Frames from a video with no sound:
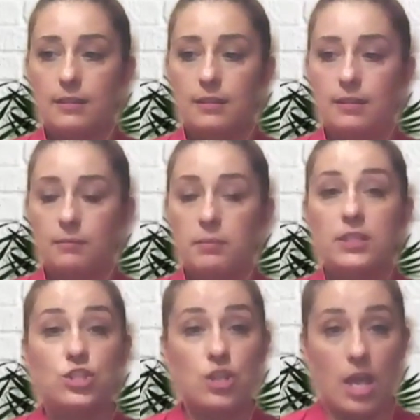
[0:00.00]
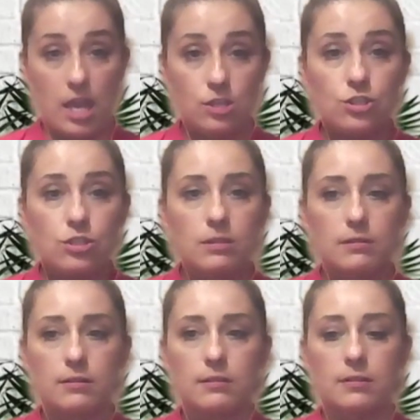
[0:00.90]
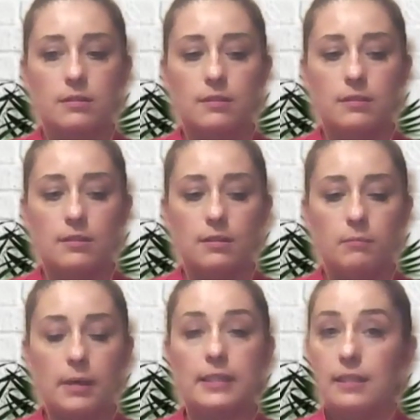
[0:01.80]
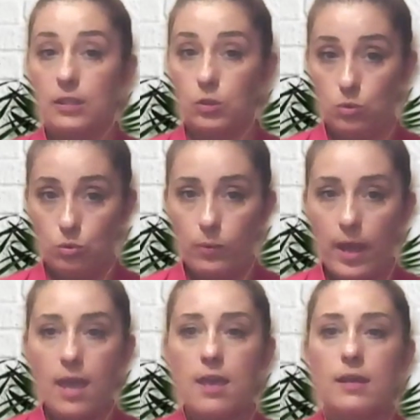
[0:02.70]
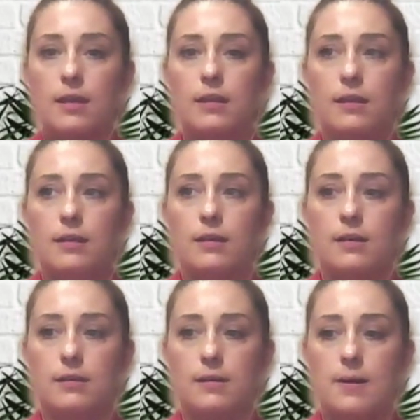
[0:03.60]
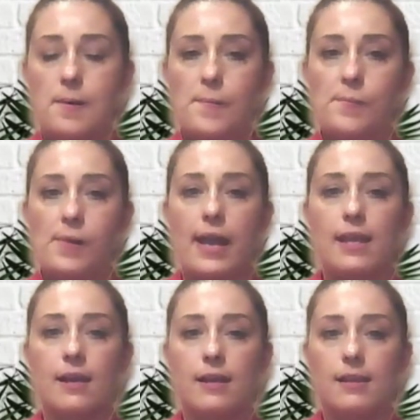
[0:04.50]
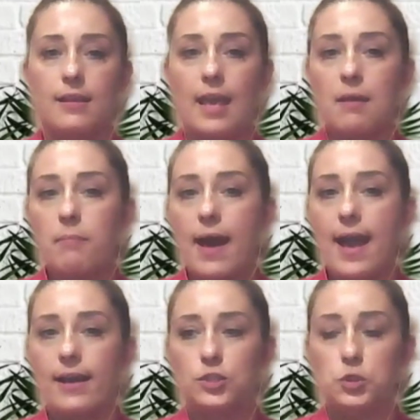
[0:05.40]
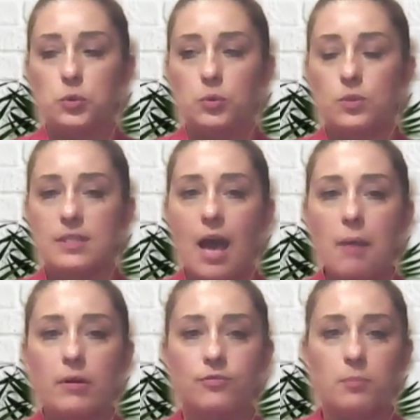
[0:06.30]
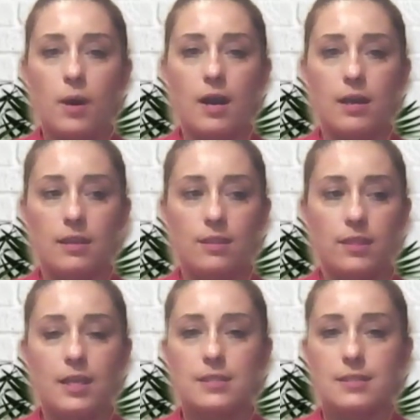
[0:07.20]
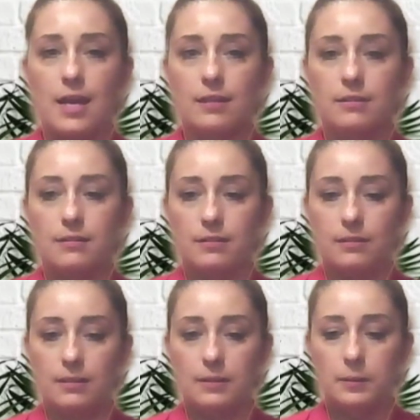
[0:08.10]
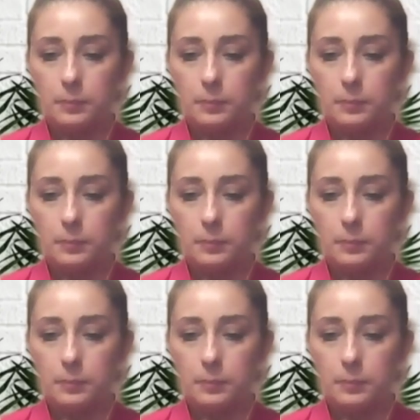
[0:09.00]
a bit changed, but in a good way. I came back to some of my things that I